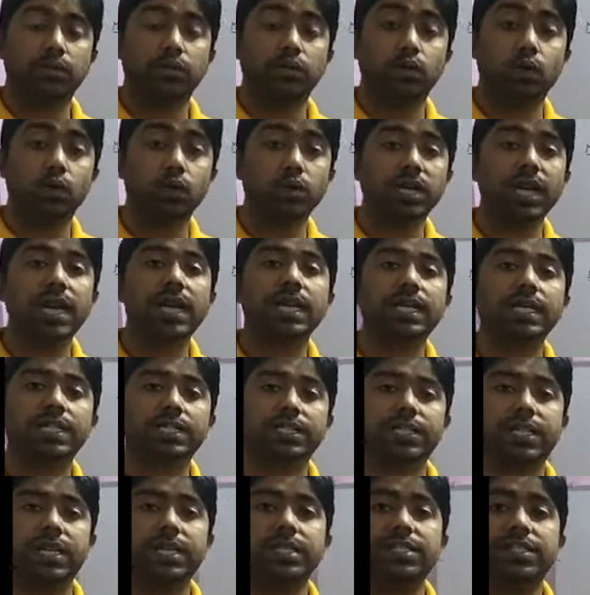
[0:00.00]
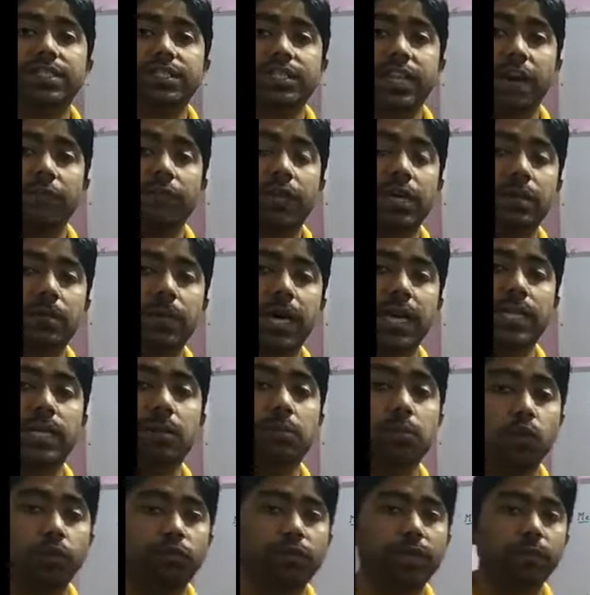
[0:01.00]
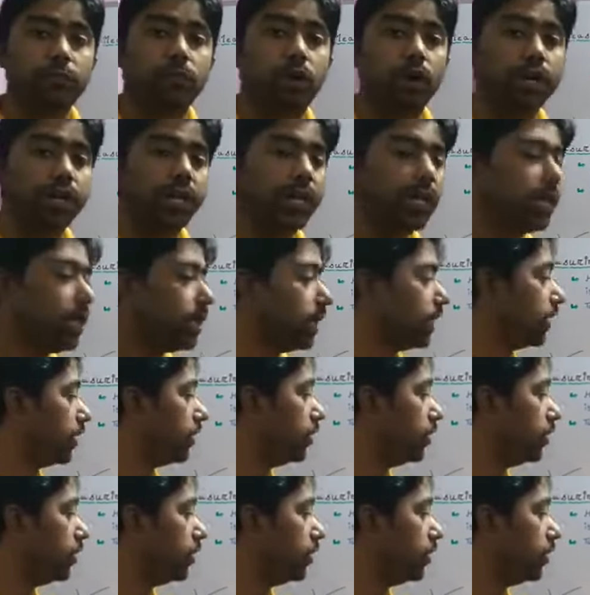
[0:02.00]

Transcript: Total distance traveled by the moving body.